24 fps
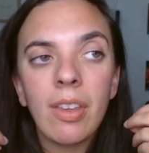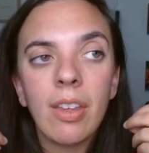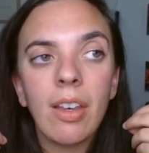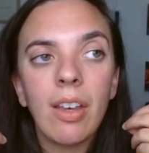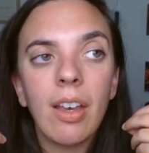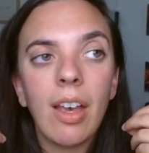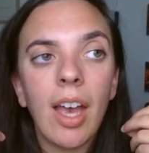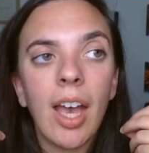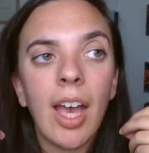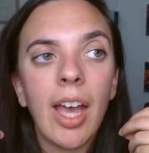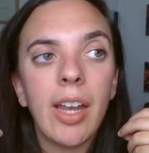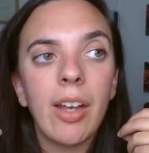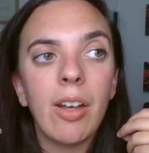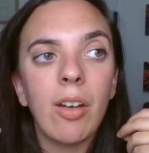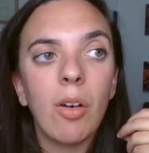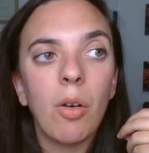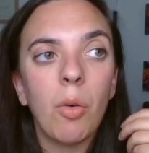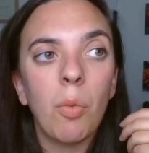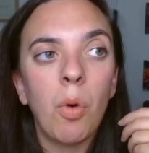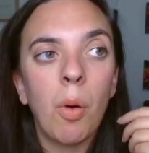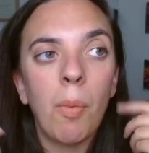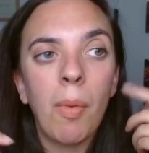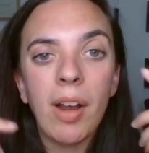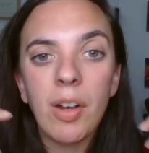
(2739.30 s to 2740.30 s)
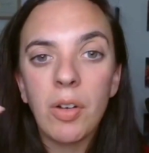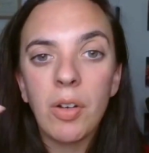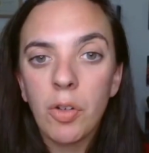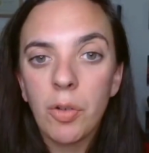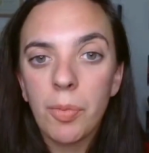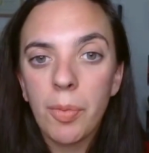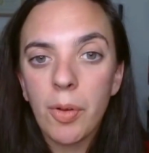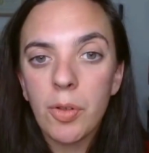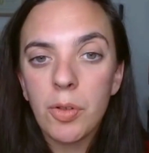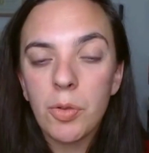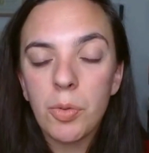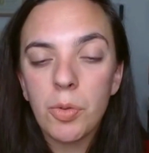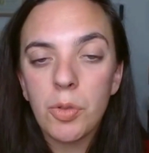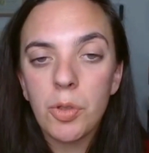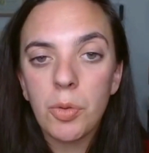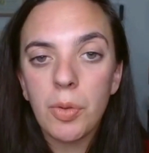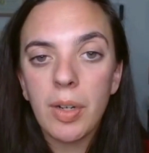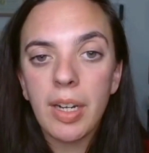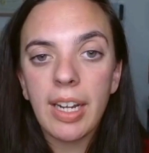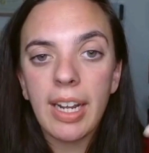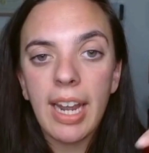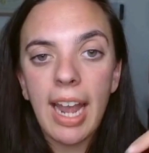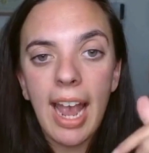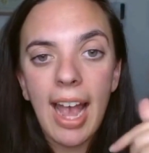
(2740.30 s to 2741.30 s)
and what my hormones were
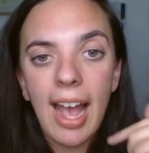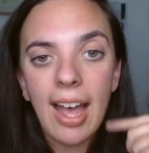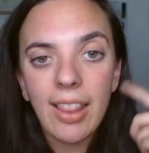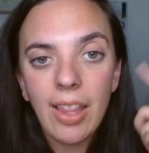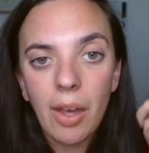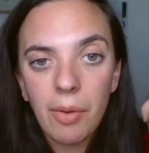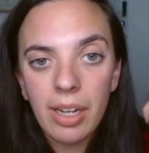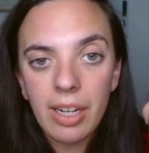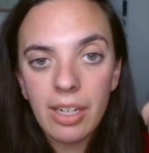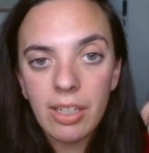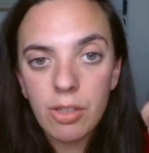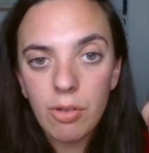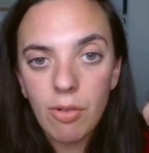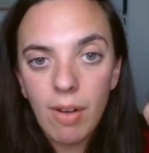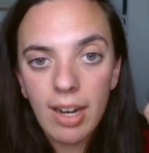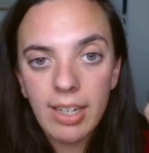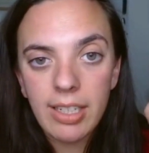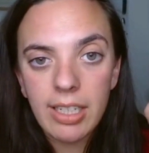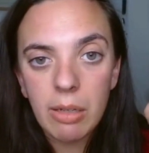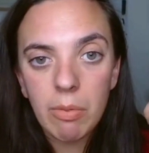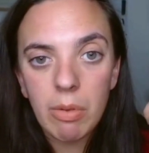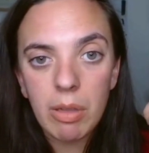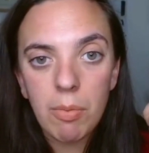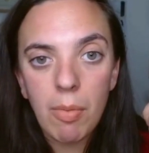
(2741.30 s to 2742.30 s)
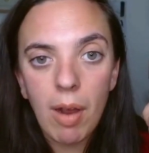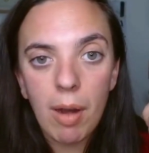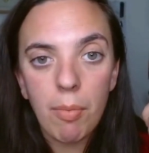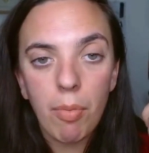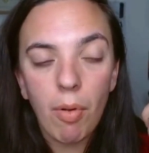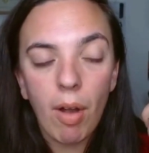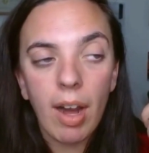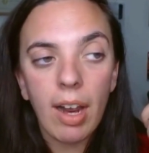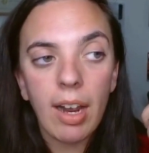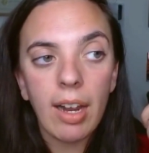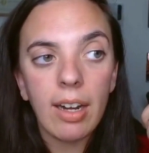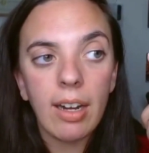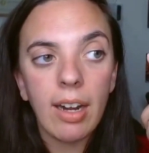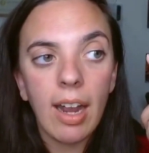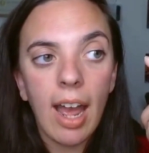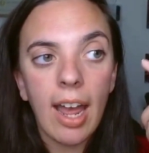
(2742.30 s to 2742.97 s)
doing, how they were interacting with my brain,